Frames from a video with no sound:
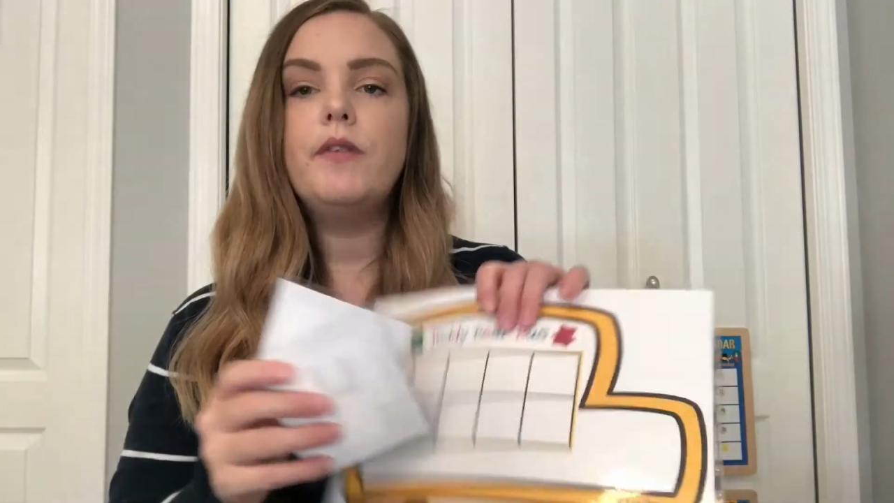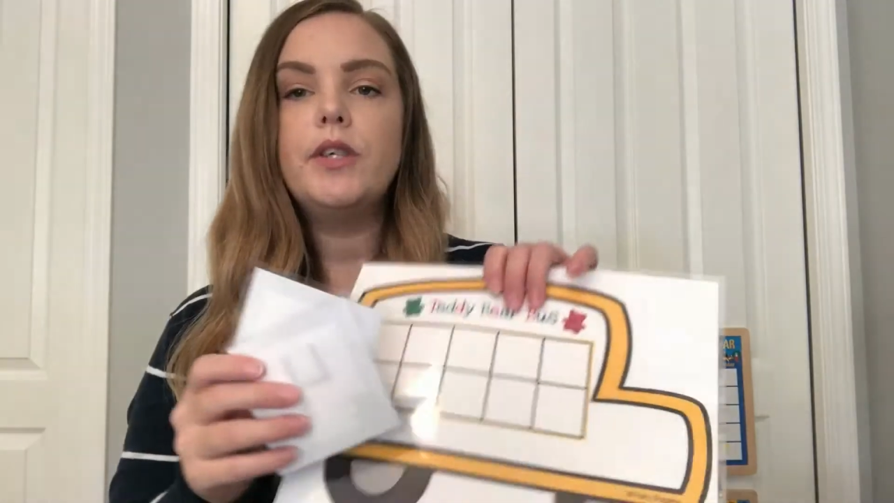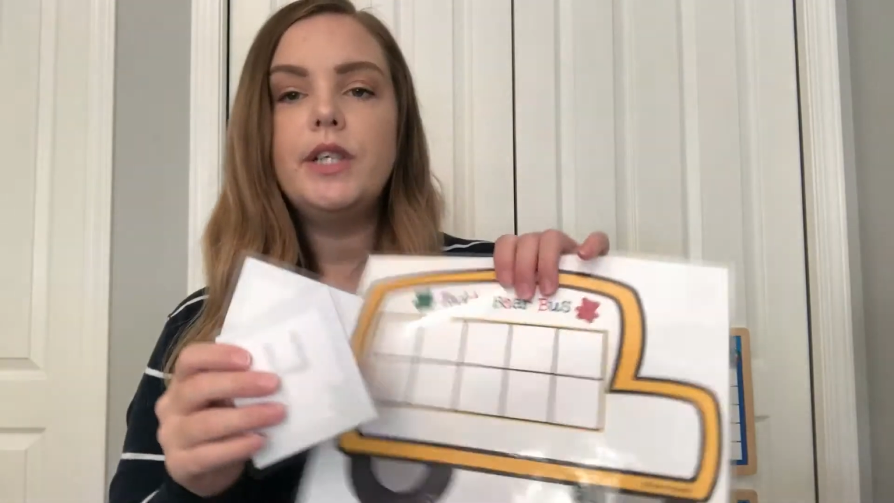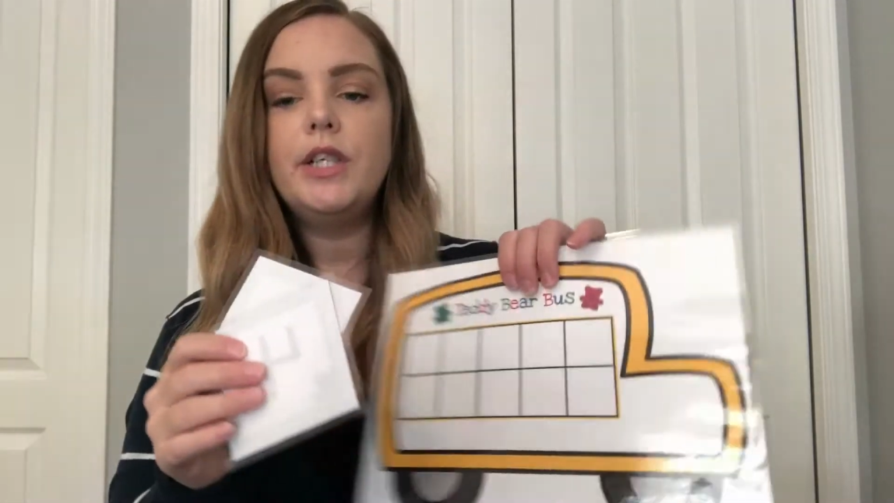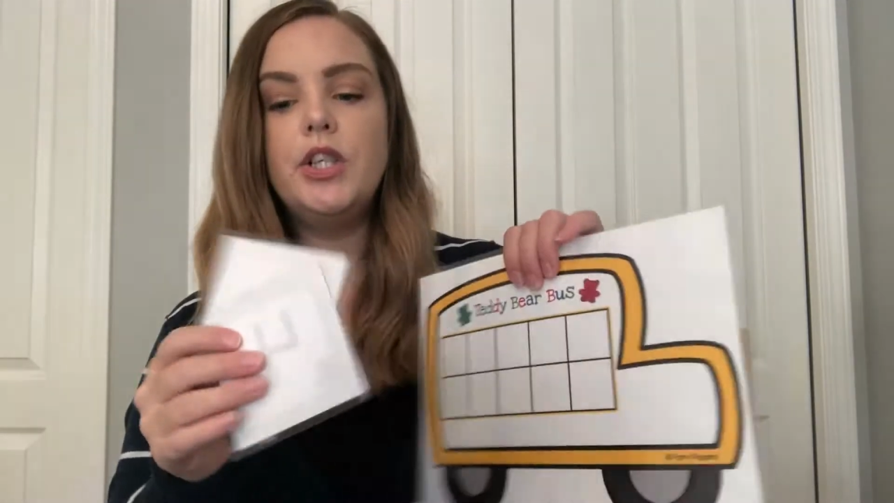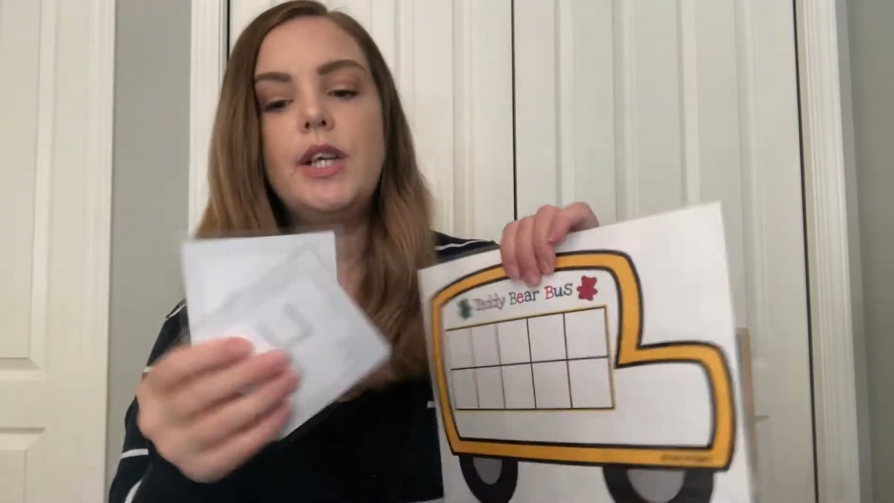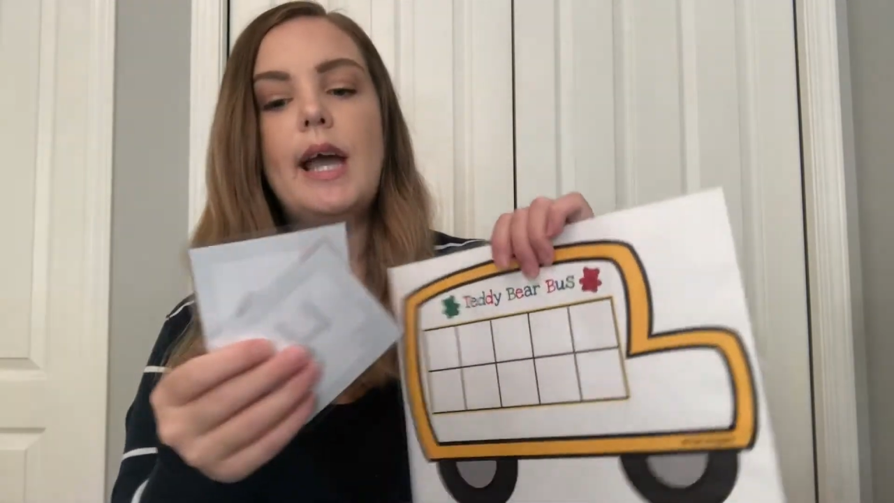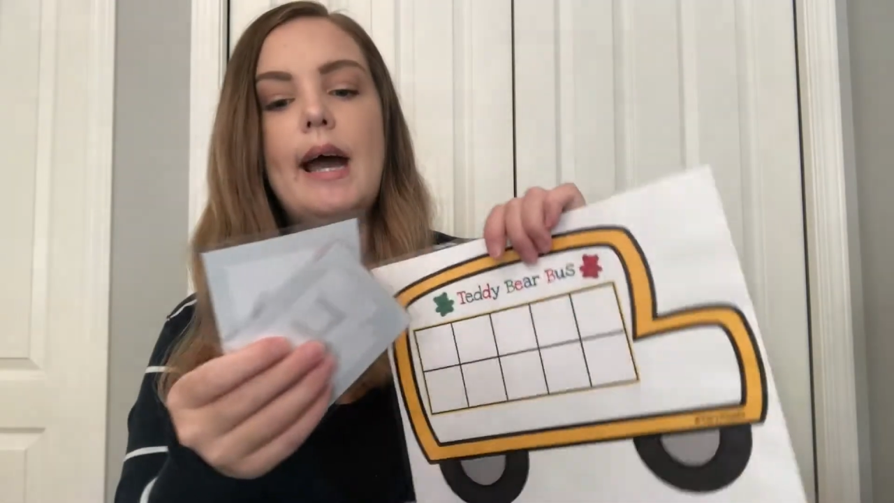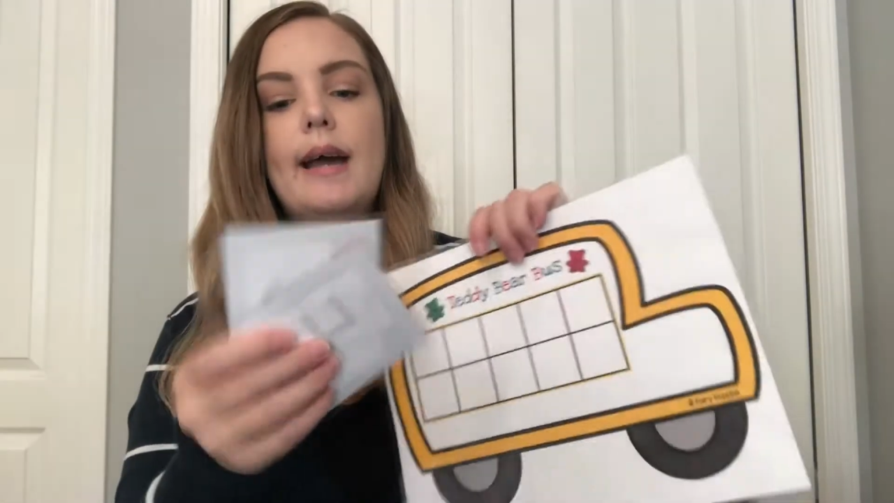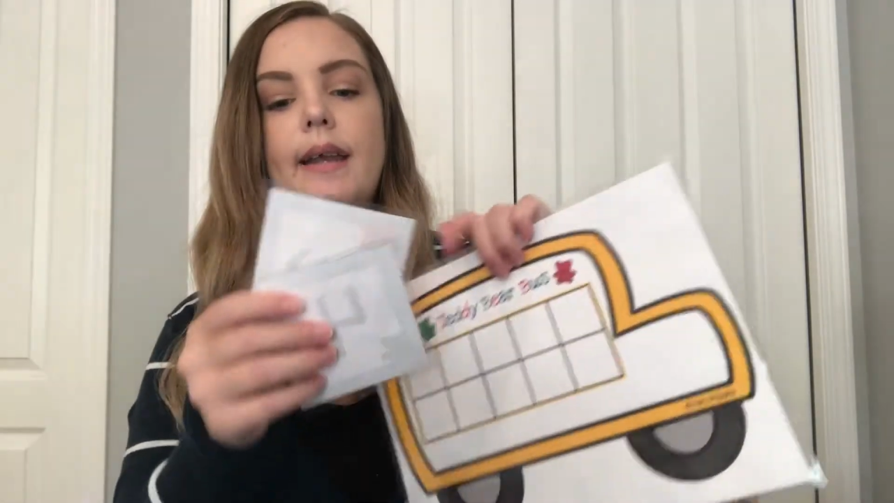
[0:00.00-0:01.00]
you're teaching
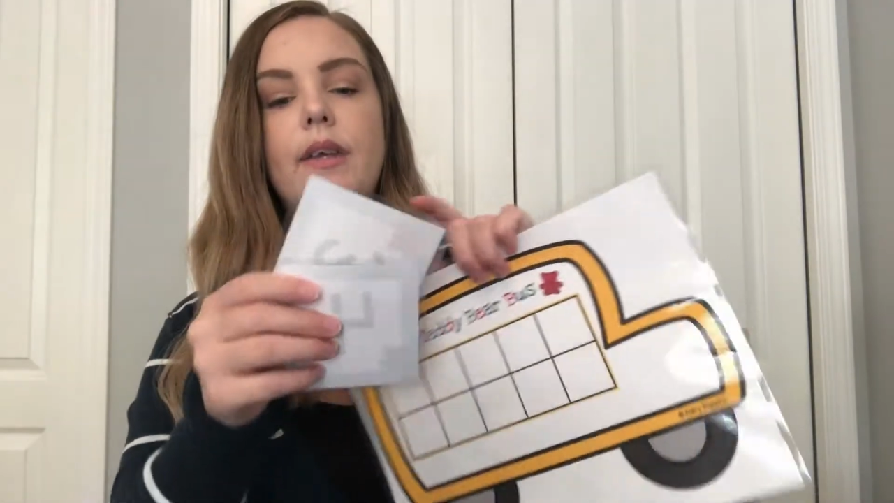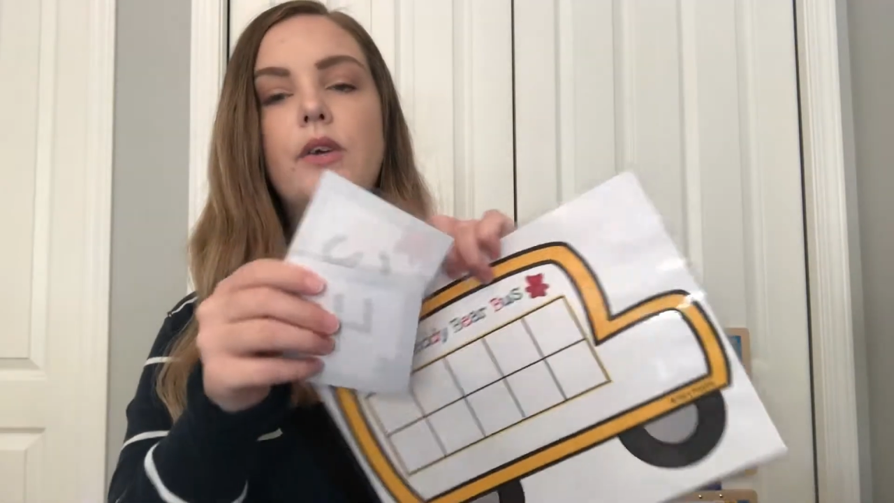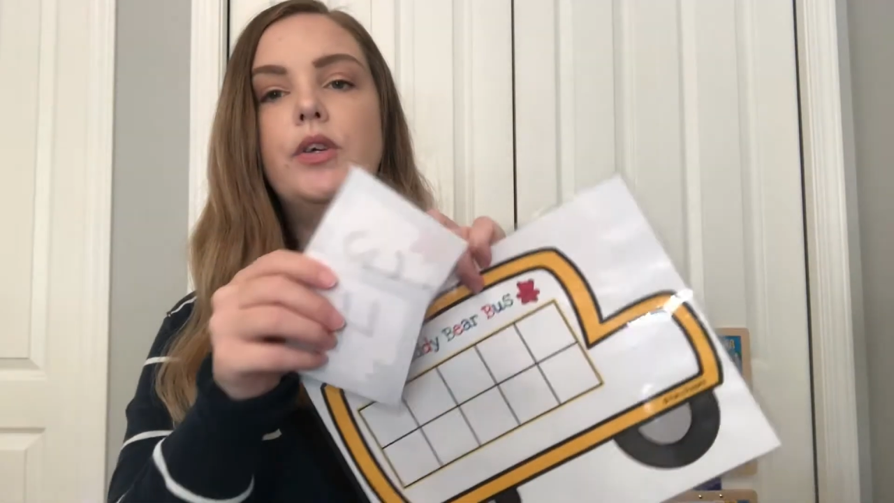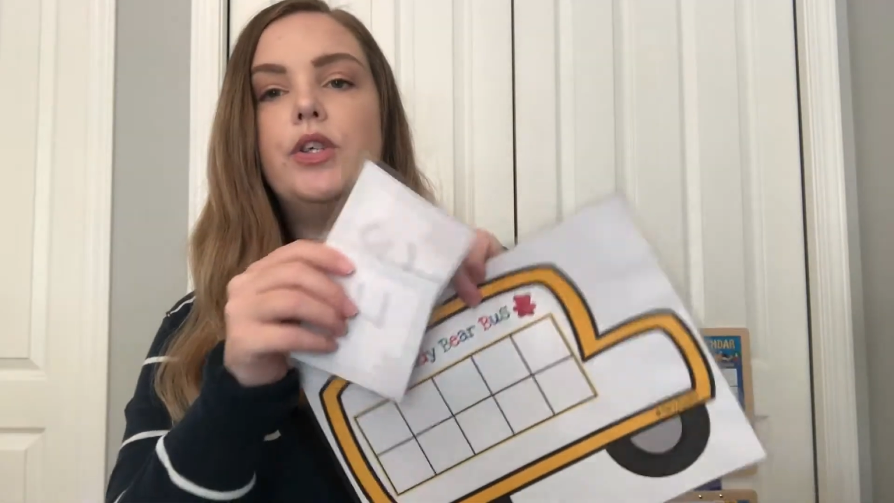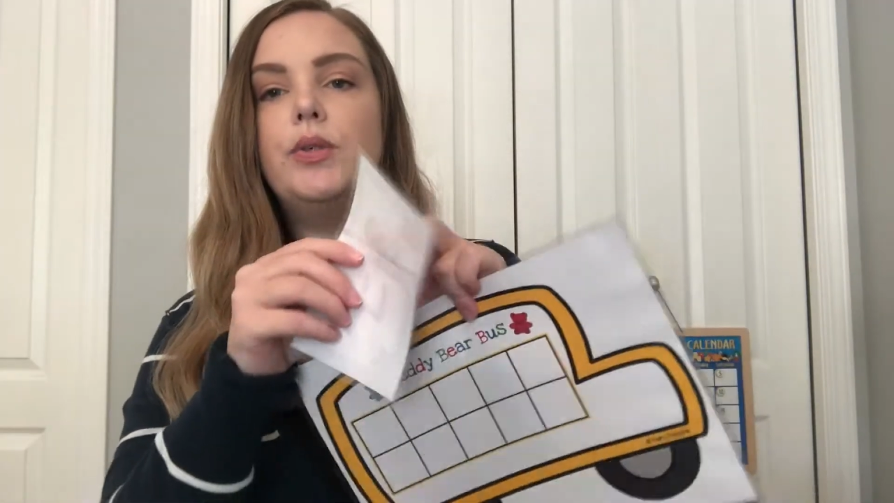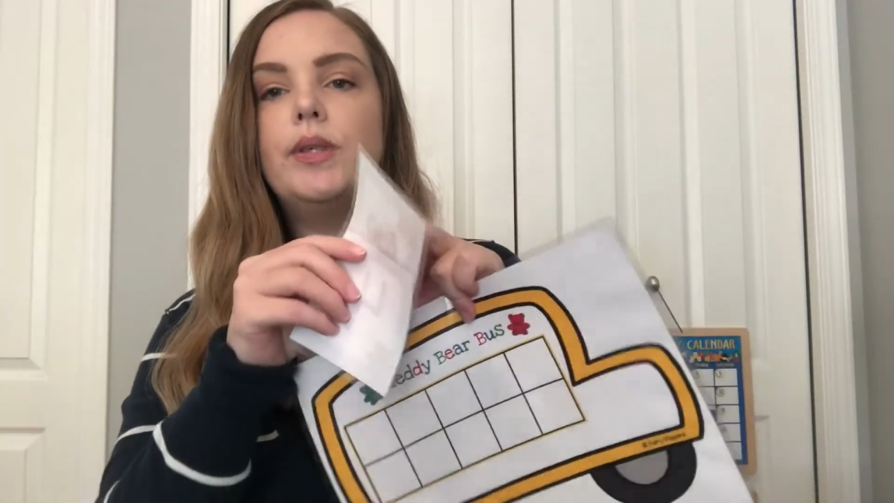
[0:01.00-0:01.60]
adding, you could do